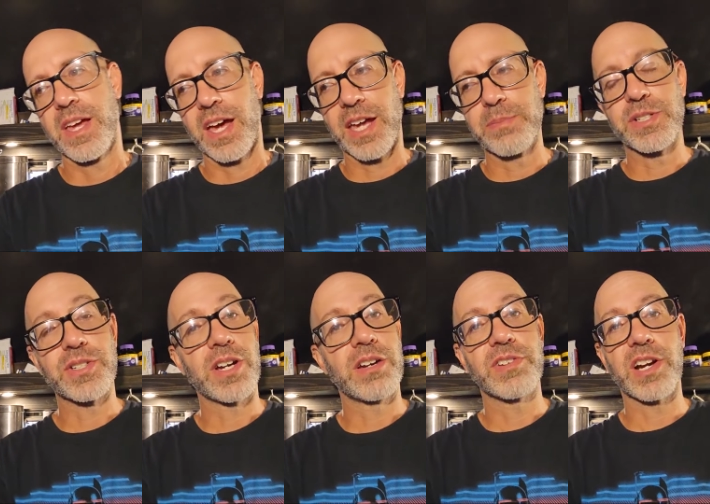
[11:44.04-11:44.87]
I'd be
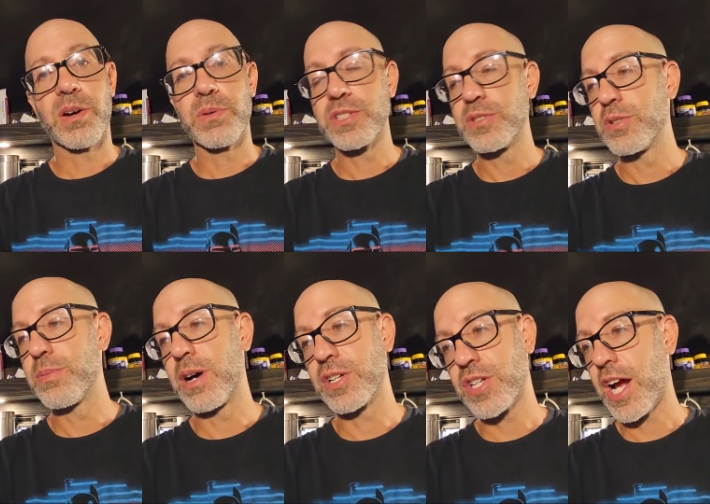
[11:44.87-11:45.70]
trying to figure out what to do
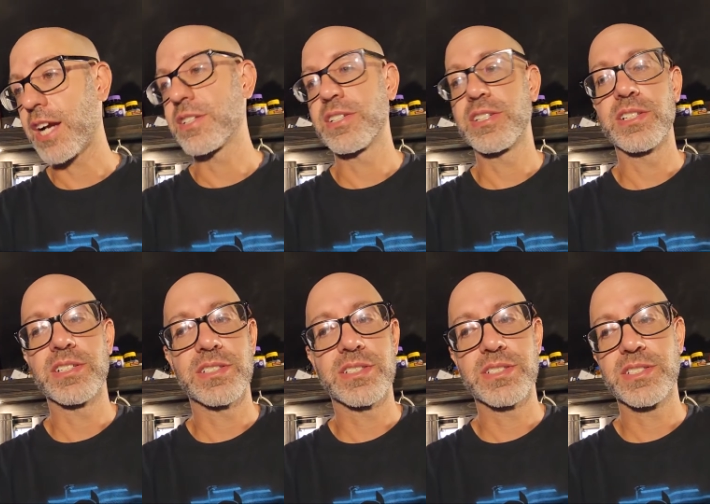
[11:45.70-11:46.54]
about
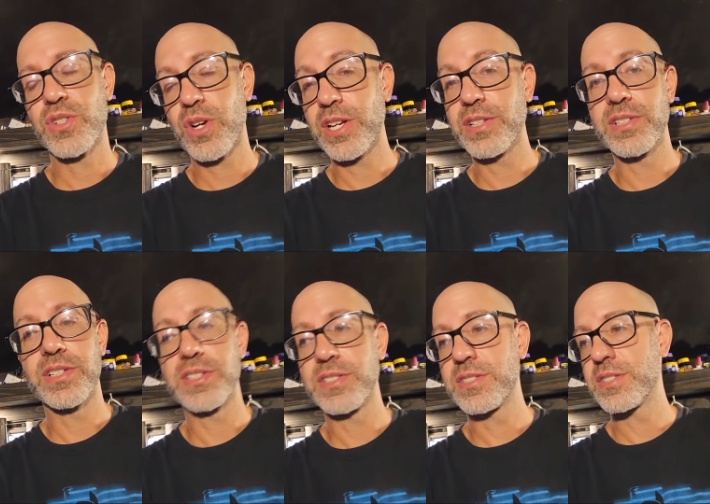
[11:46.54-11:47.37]
tractors,
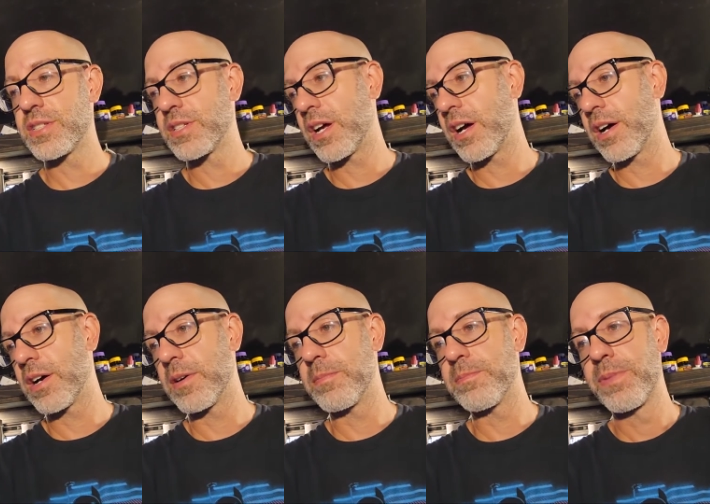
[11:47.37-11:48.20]
trailers,
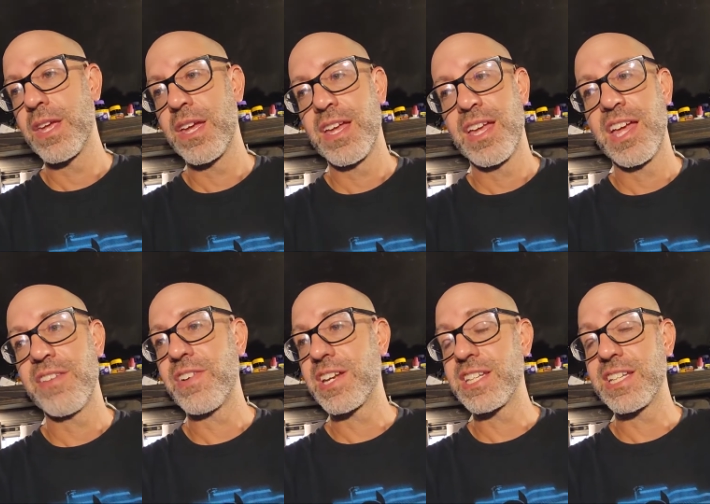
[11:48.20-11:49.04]
if
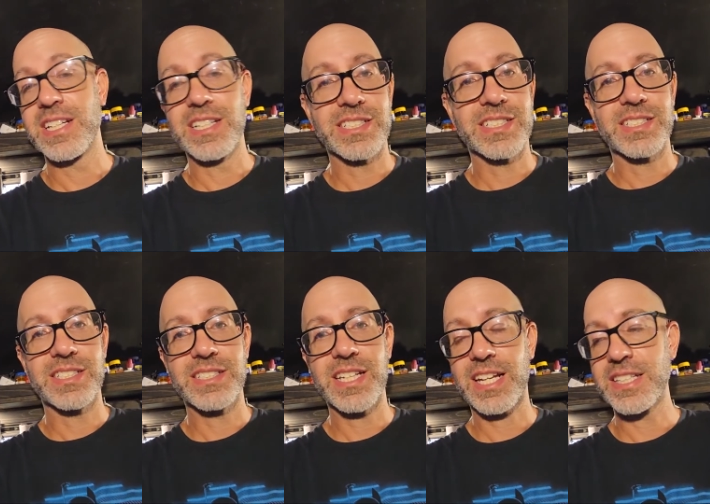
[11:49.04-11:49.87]
I needed a
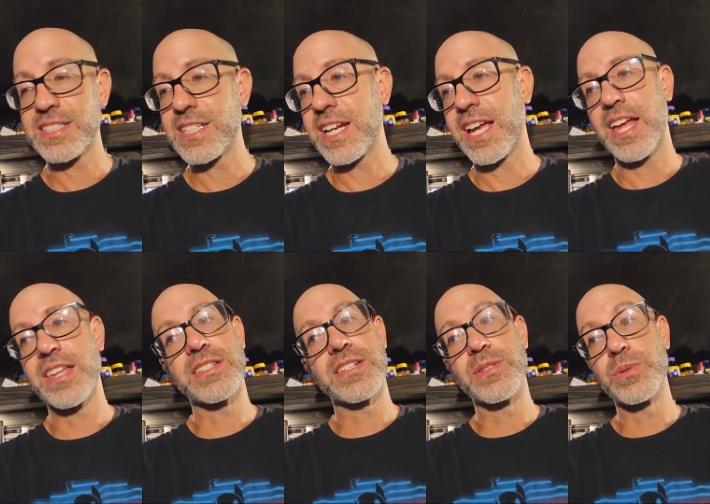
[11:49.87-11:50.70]
second set of
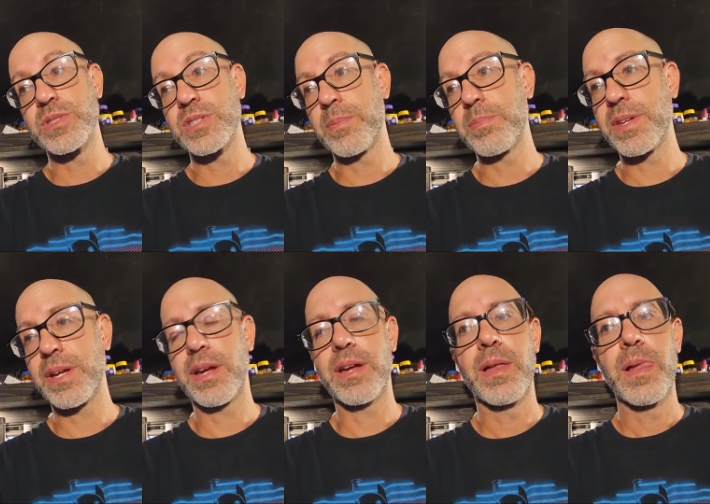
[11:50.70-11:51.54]
hands to do
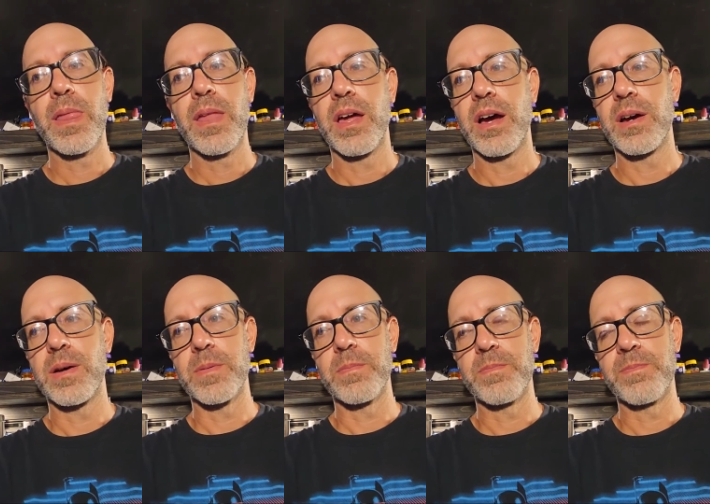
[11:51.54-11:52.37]
something.
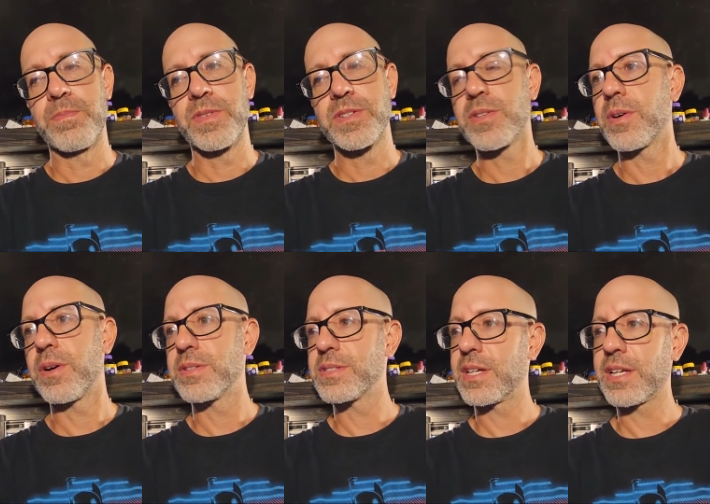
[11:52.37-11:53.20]
So I
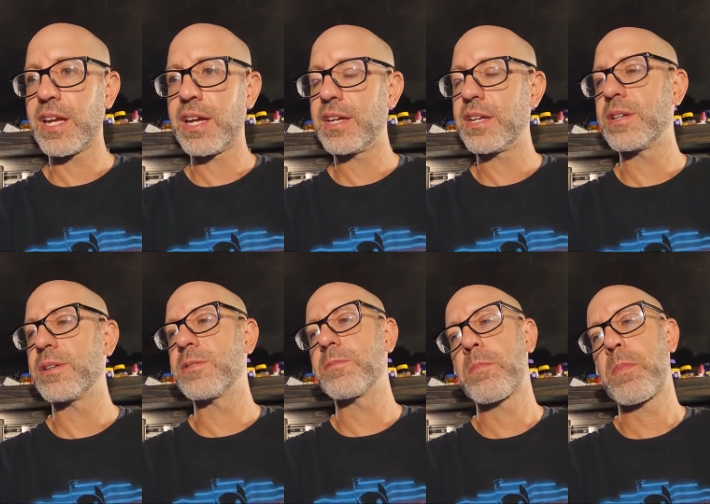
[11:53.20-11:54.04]
was like, hey, you know,